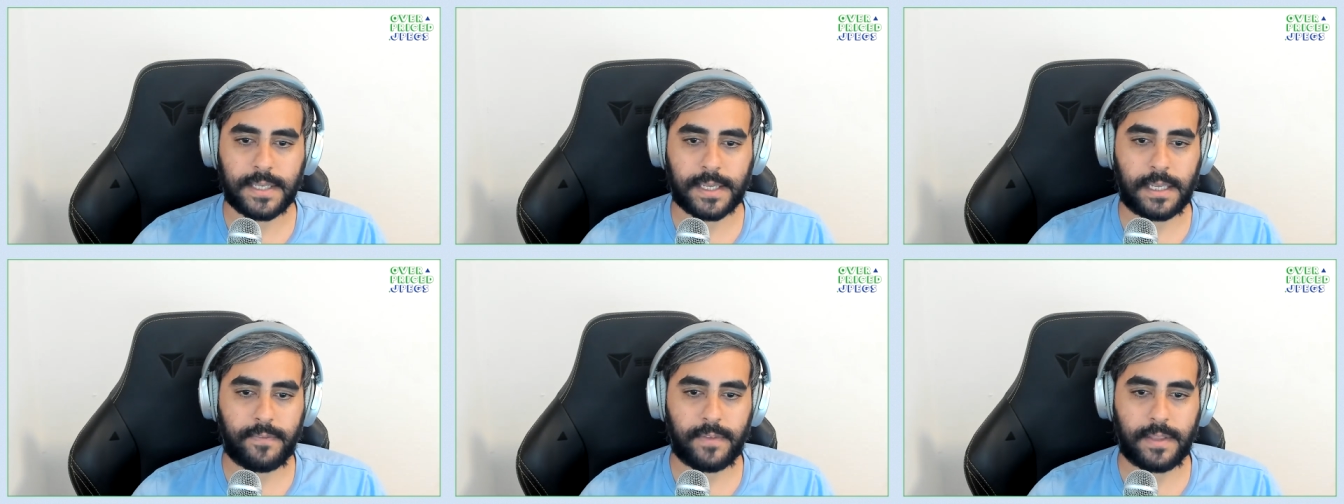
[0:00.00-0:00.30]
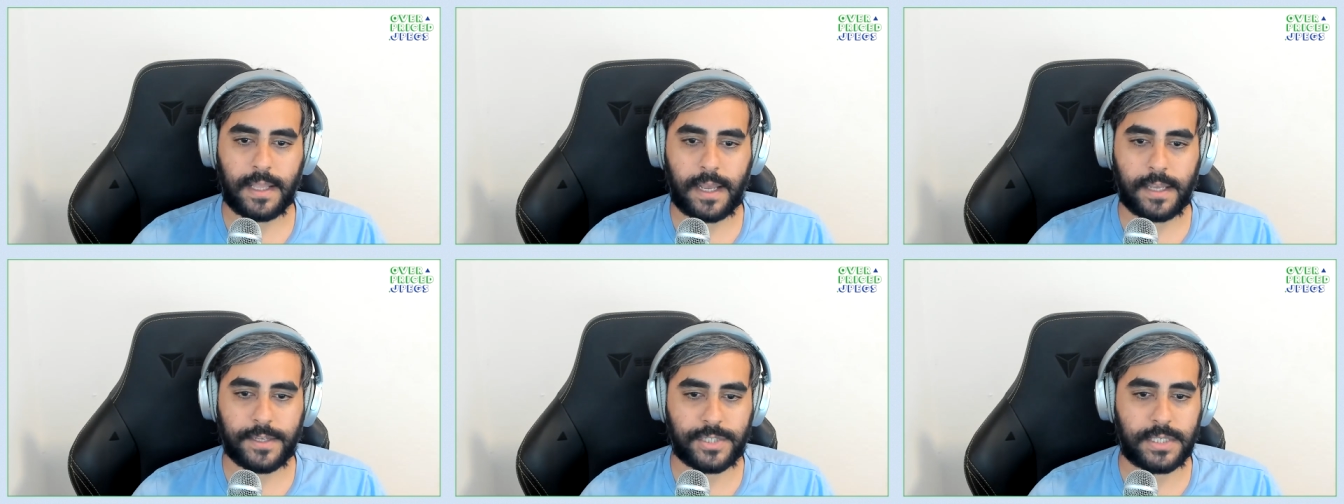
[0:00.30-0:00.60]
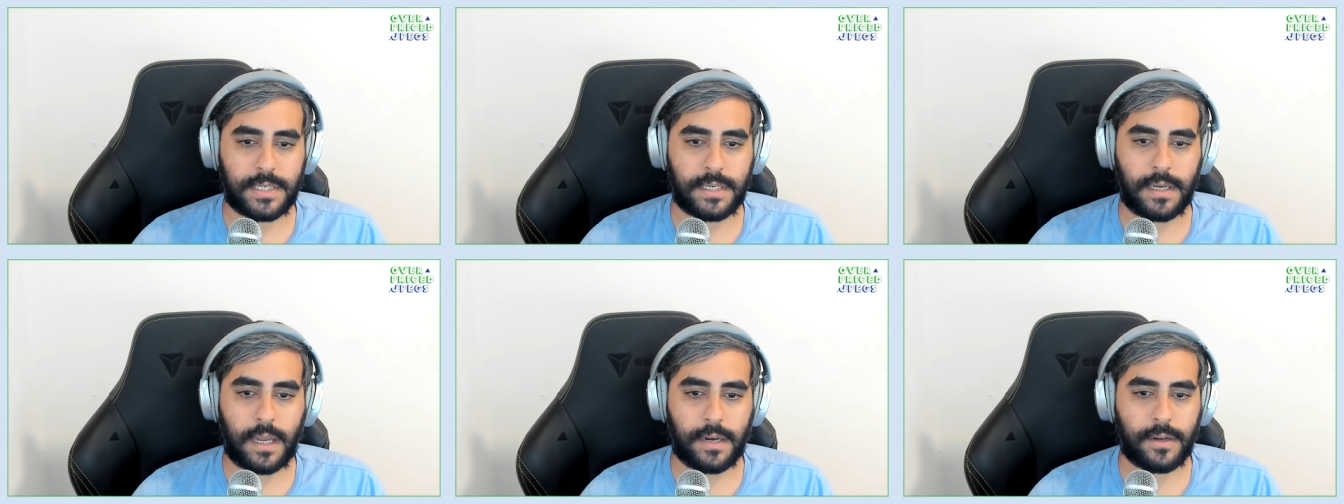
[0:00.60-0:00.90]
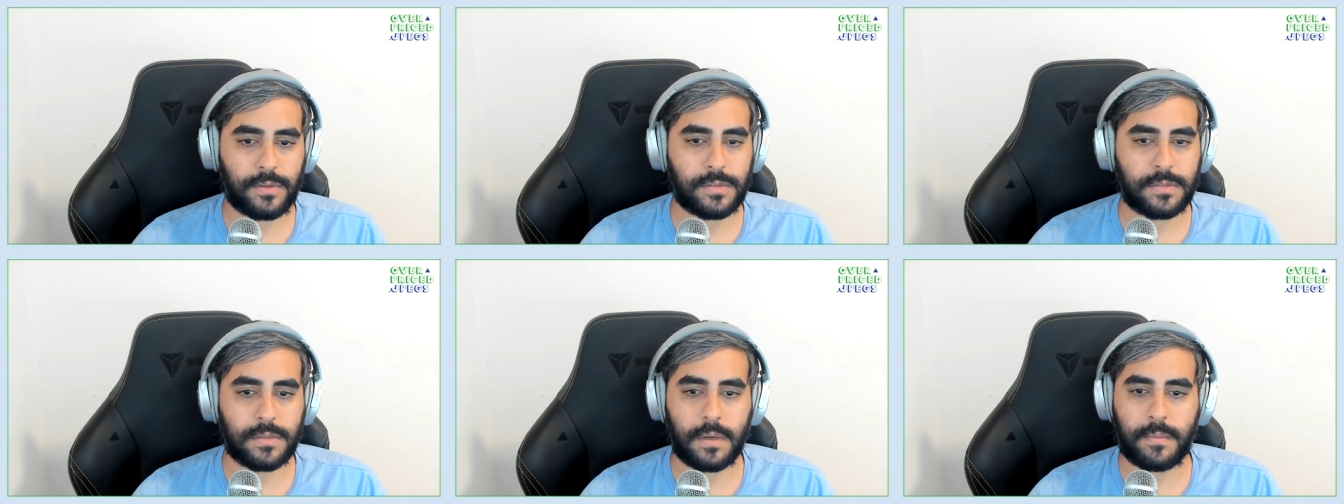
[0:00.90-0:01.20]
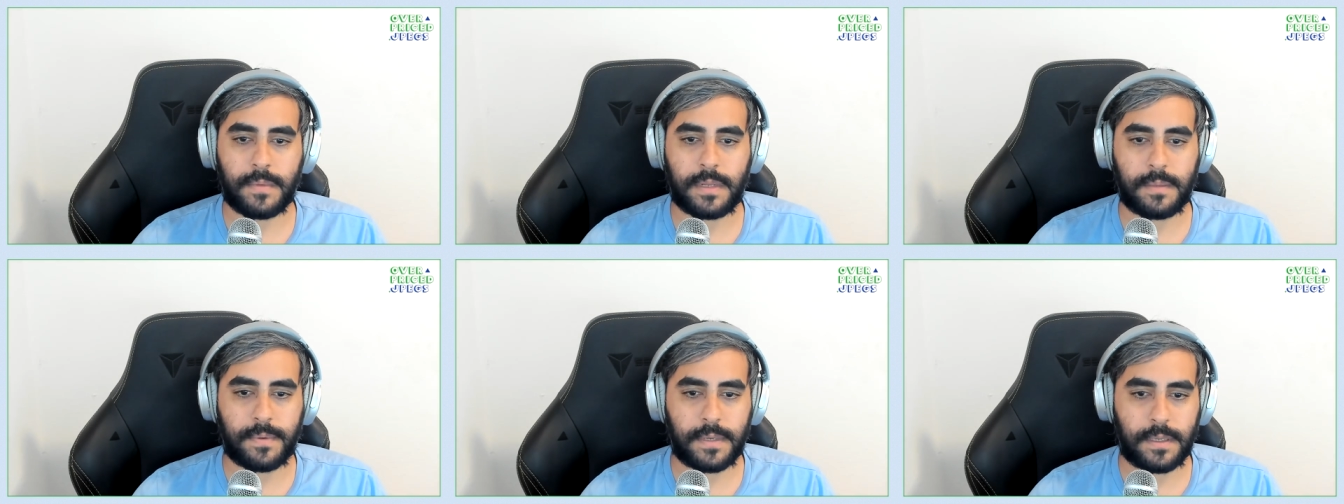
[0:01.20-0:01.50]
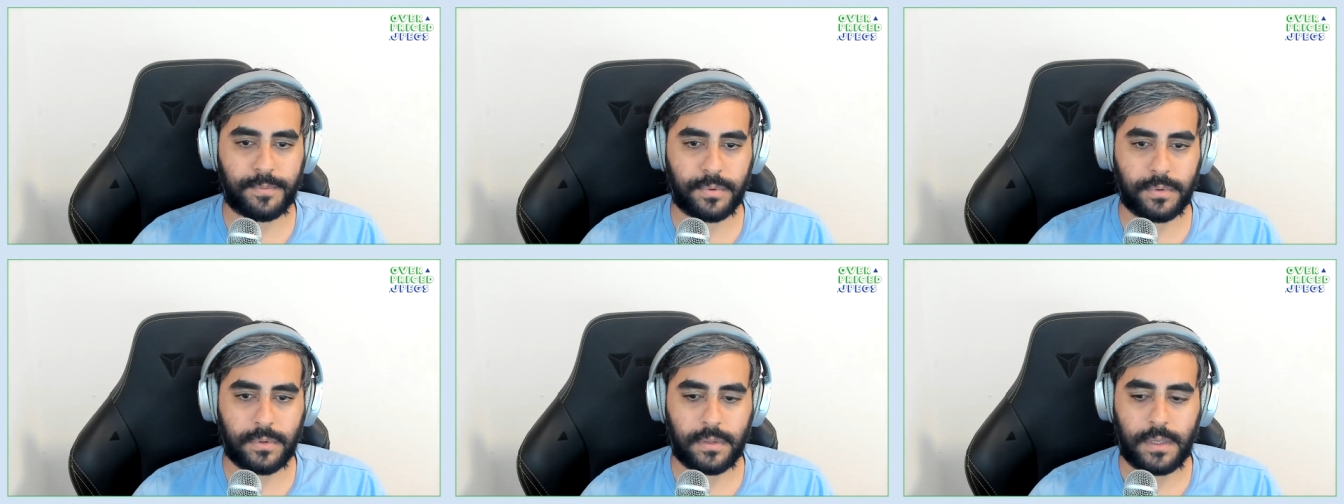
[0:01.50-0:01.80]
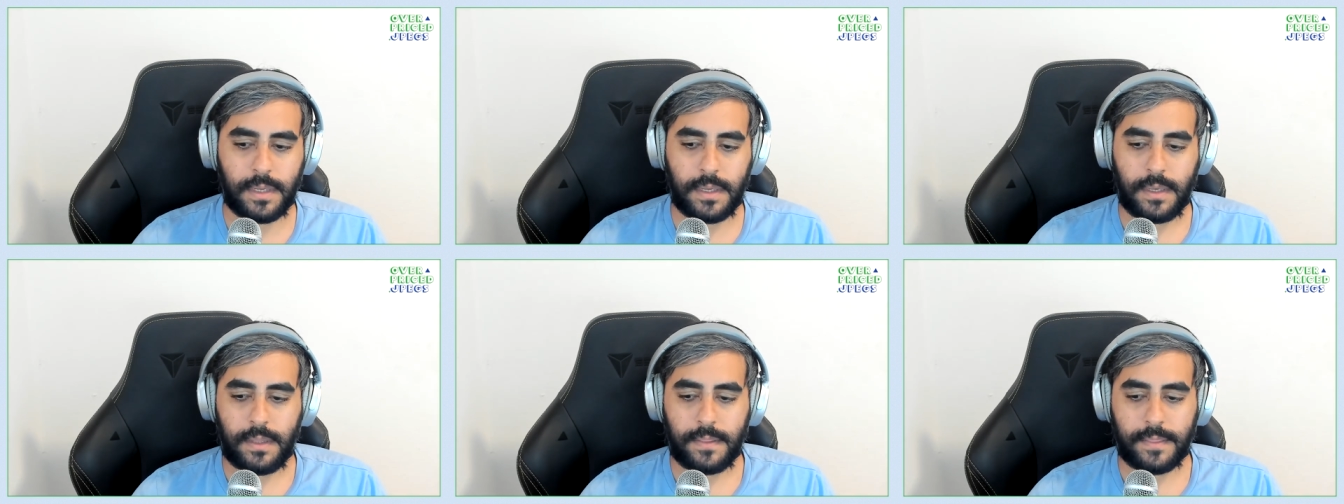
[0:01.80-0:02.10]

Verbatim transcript: Like even last year, I know so many people,